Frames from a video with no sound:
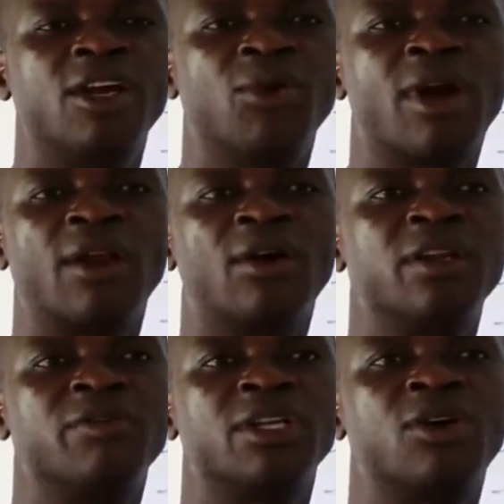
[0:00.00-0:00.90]
You cannot
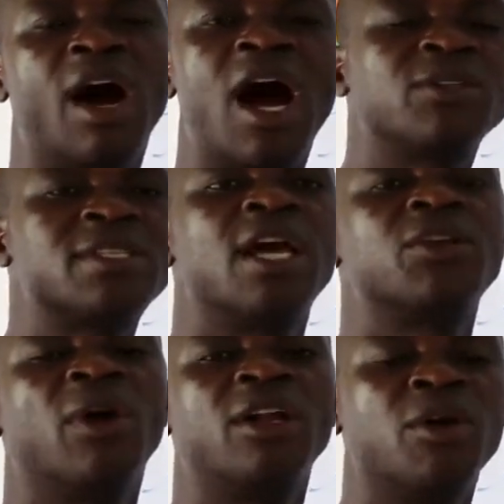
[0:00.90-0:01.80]
even go
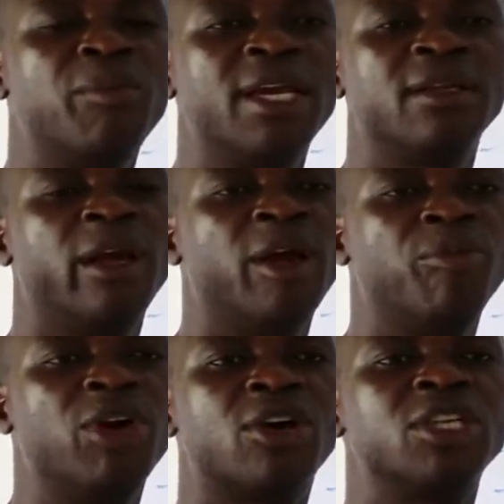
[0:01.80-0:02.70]
outside your domain
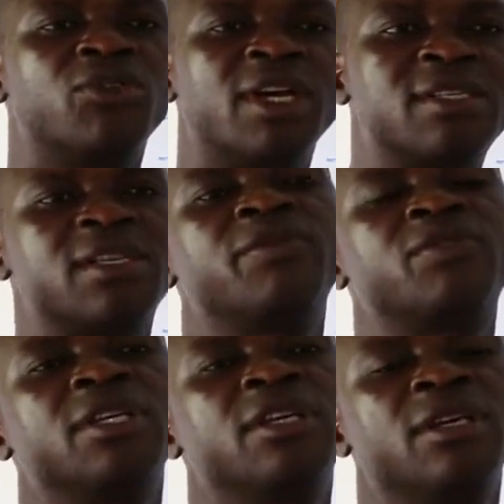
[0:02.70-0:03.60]
because your
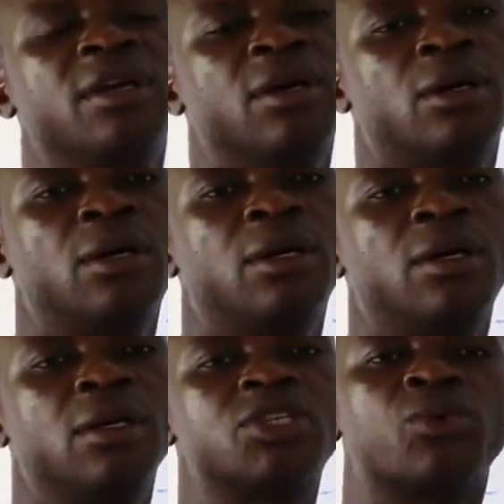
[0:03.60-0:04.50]
safety
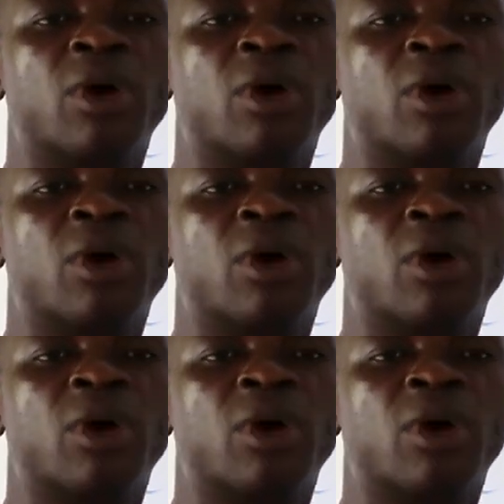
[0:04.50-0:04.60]
is